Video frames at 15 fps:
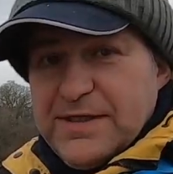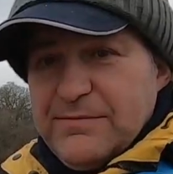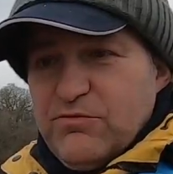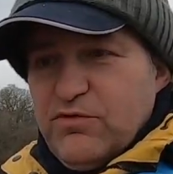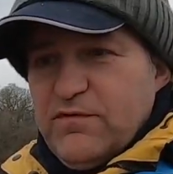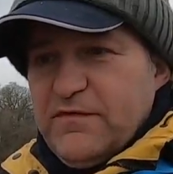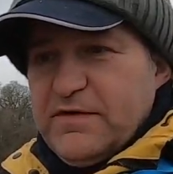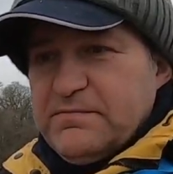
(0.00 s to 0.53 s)

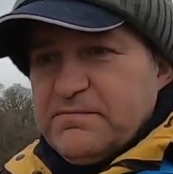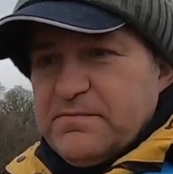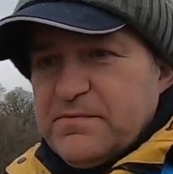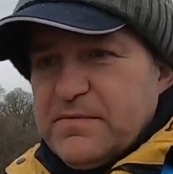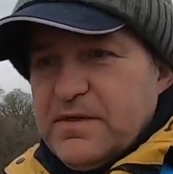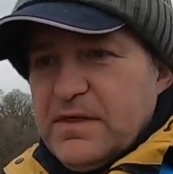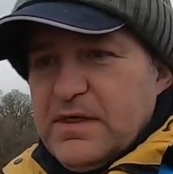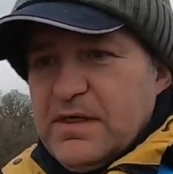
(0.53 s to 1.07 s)
moving,
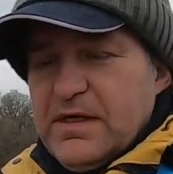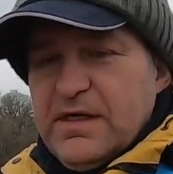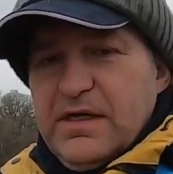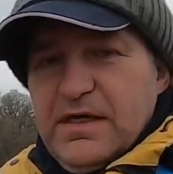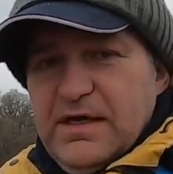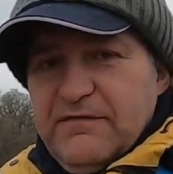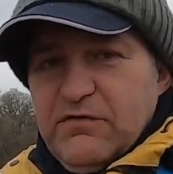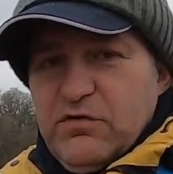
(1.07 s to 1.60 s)

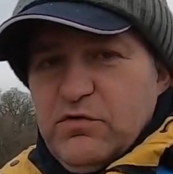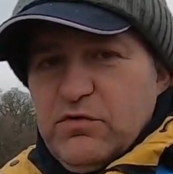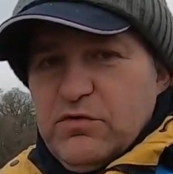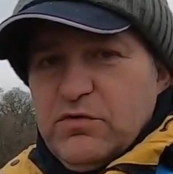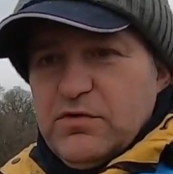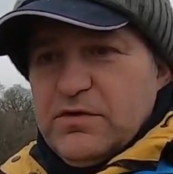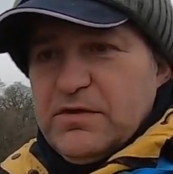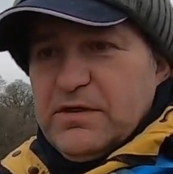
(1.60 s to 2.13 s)
even though
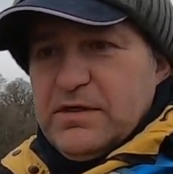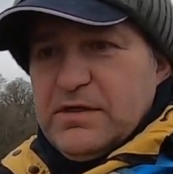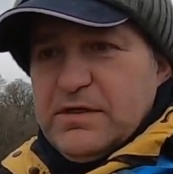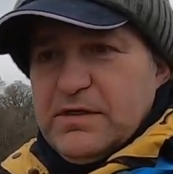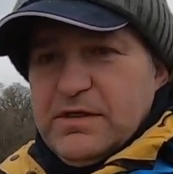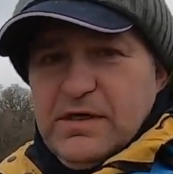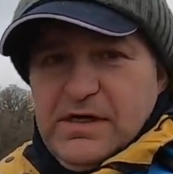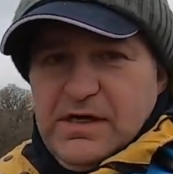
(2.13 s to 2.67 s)

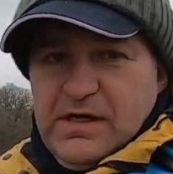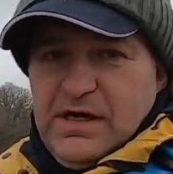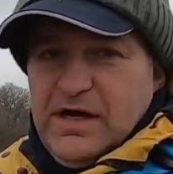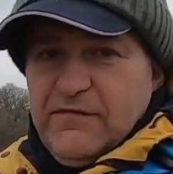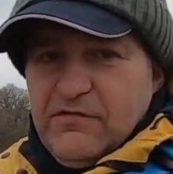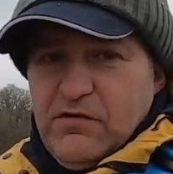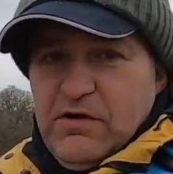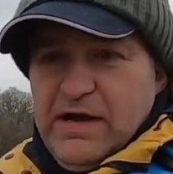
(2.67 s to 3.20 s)
I've
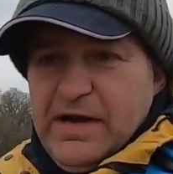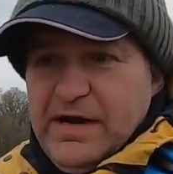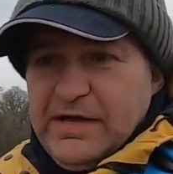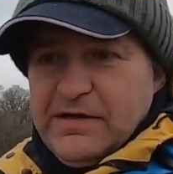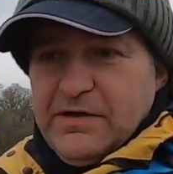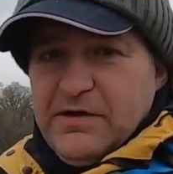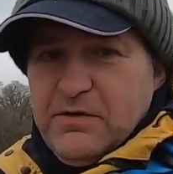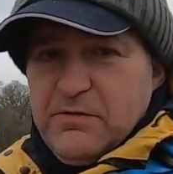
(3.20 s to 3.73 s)
got an
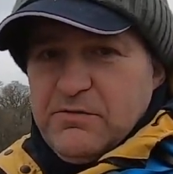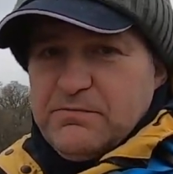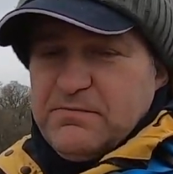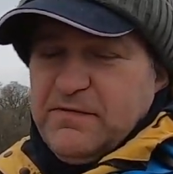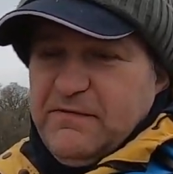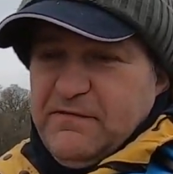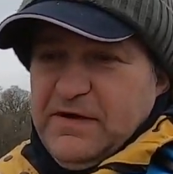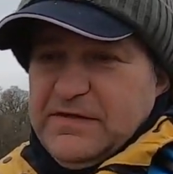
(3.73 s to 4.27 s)
anchor out.
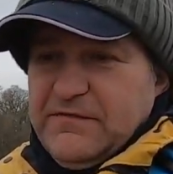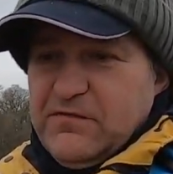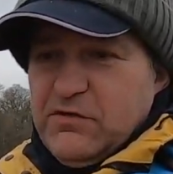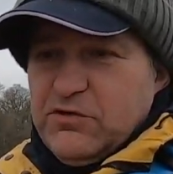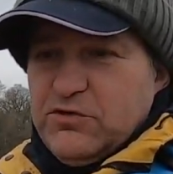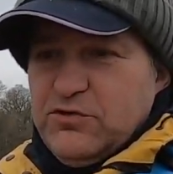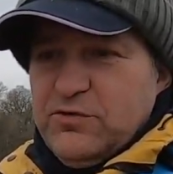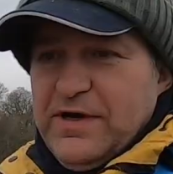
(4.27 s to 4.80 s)
In fact, I've got
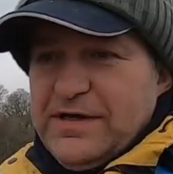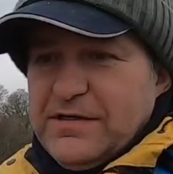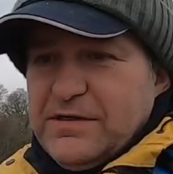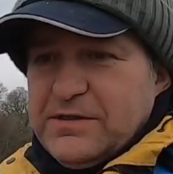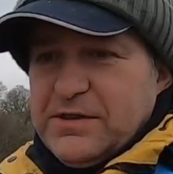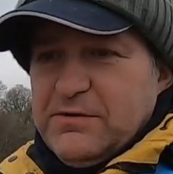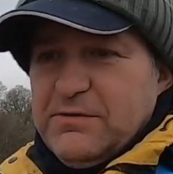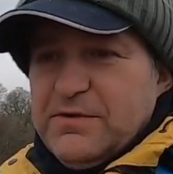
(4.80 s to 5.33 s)
2 anchors
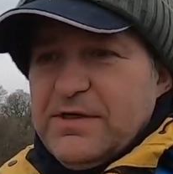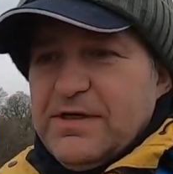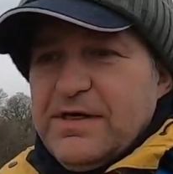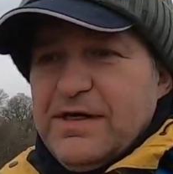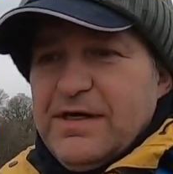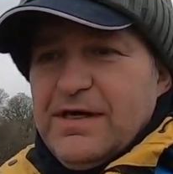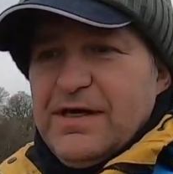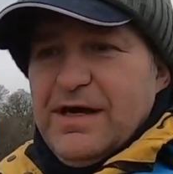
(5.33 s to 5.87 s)
out
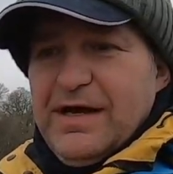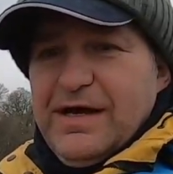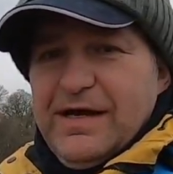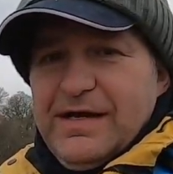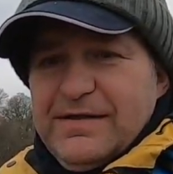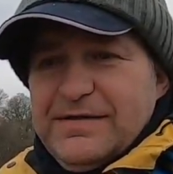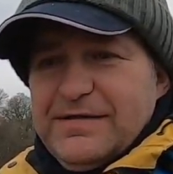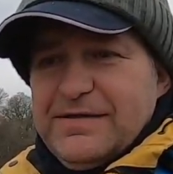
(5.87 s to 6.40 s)

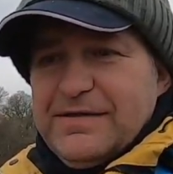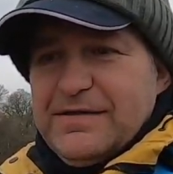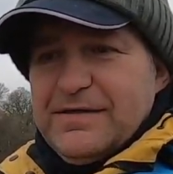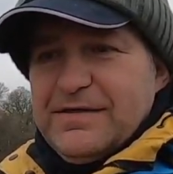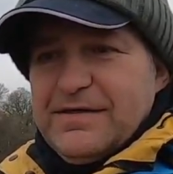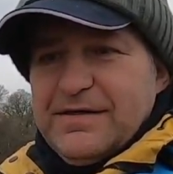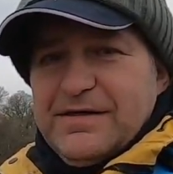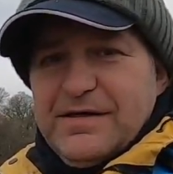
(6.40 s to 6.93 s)
and
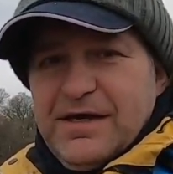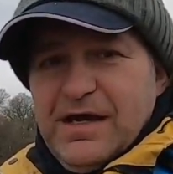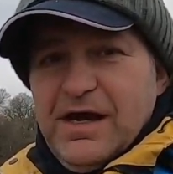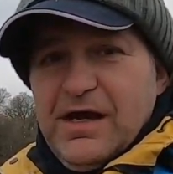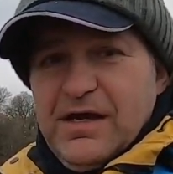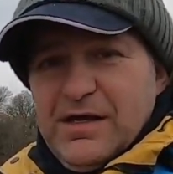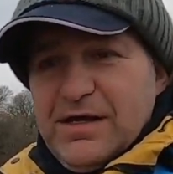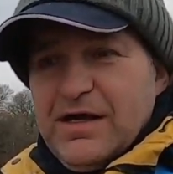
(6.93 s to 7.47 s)

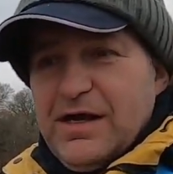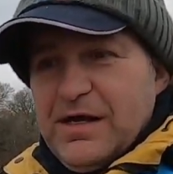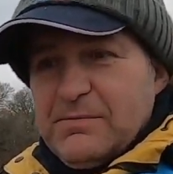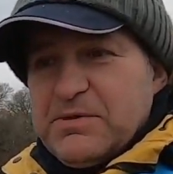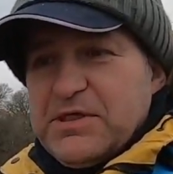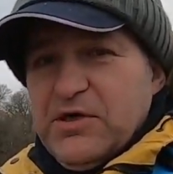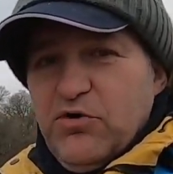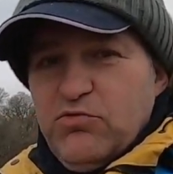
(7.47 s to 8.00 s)
I'm
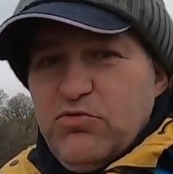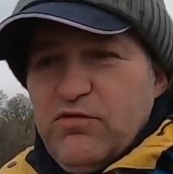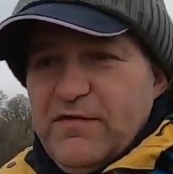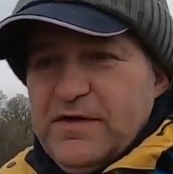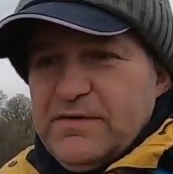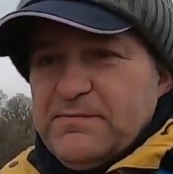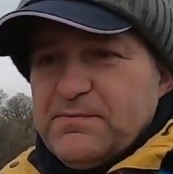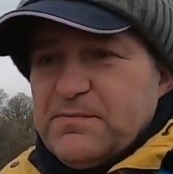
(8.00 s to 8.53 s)
still moving.
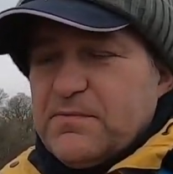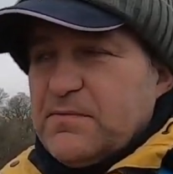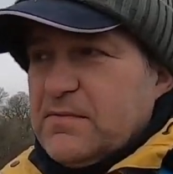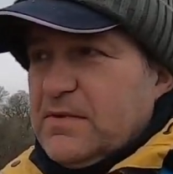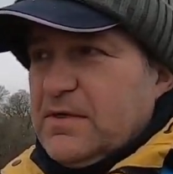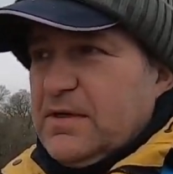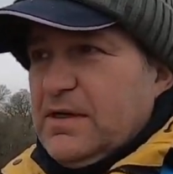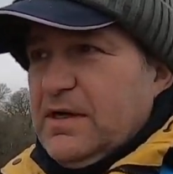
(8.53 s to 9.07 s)

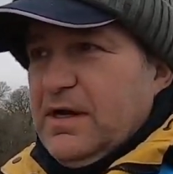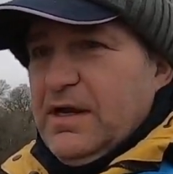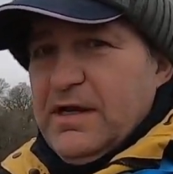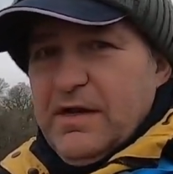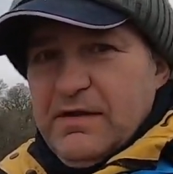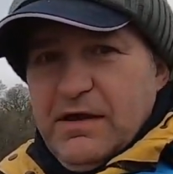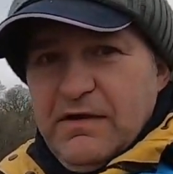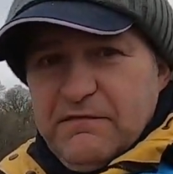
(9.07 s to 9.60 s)

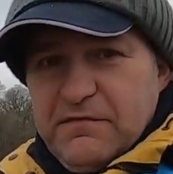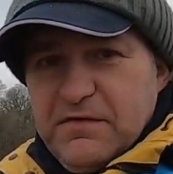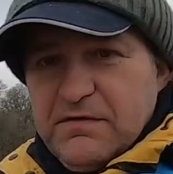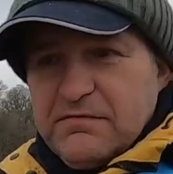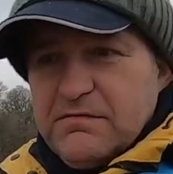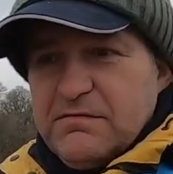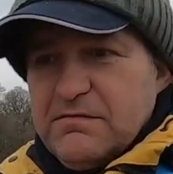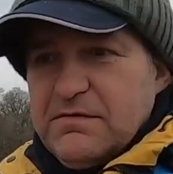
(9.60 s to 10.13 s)
And if you
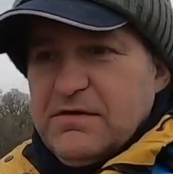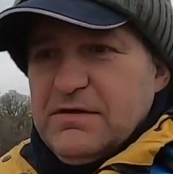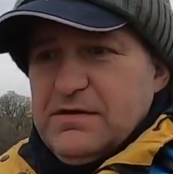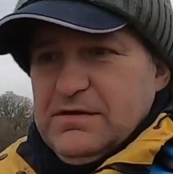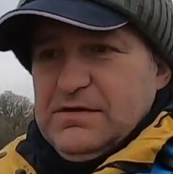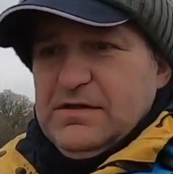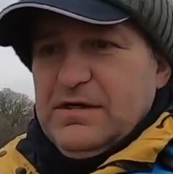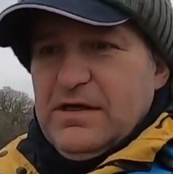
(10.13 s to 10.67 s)

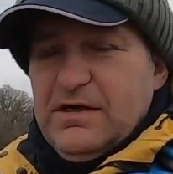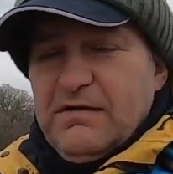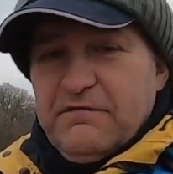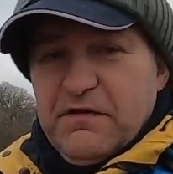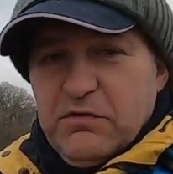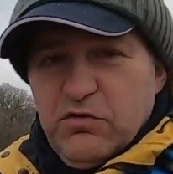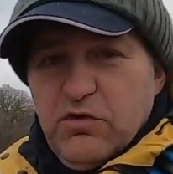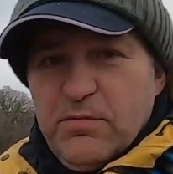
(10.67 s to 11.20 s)

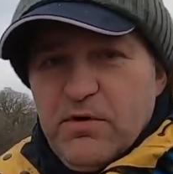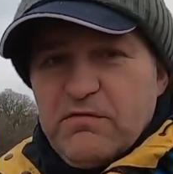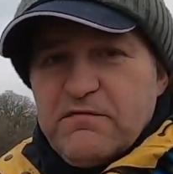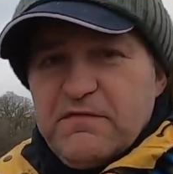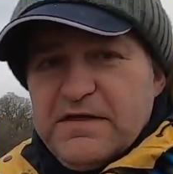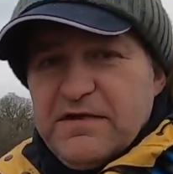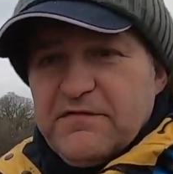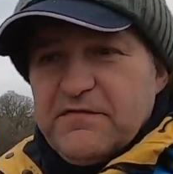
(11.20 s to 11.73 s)
know about
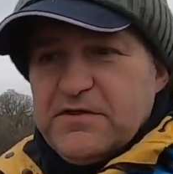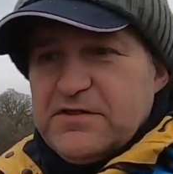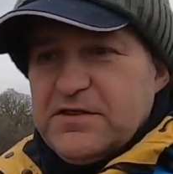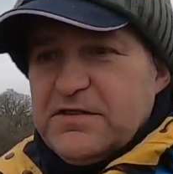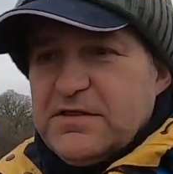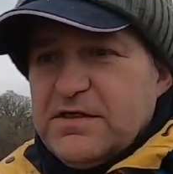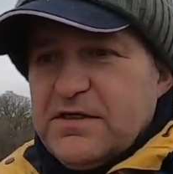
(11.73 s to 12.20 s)
feeder fishing,